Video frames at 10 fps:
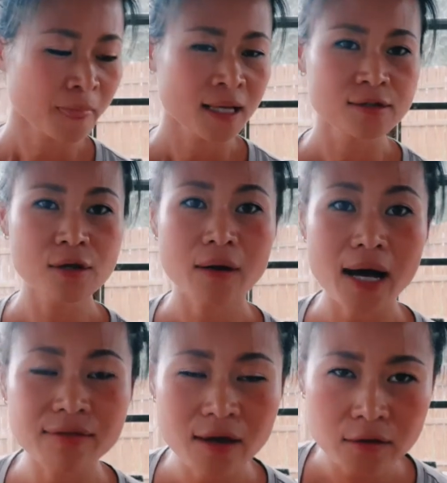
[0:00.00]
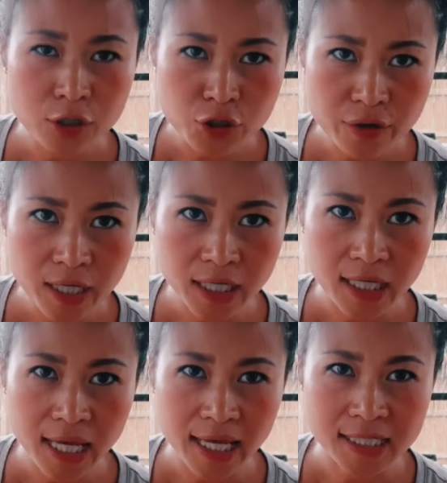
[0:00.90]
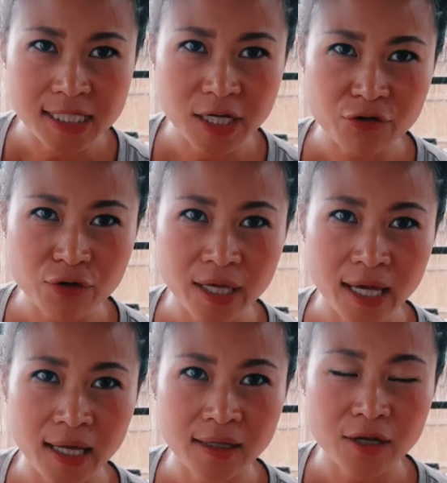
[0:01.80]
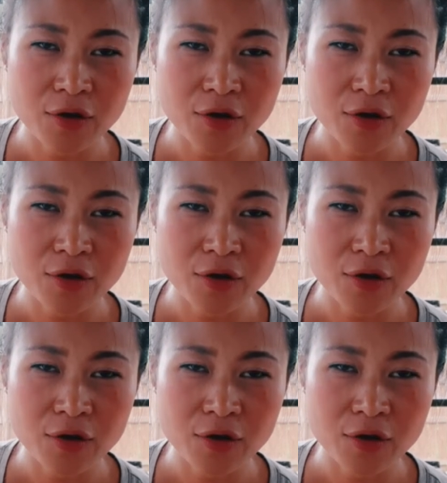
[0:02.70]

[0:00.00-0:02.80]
So another trick, and you can,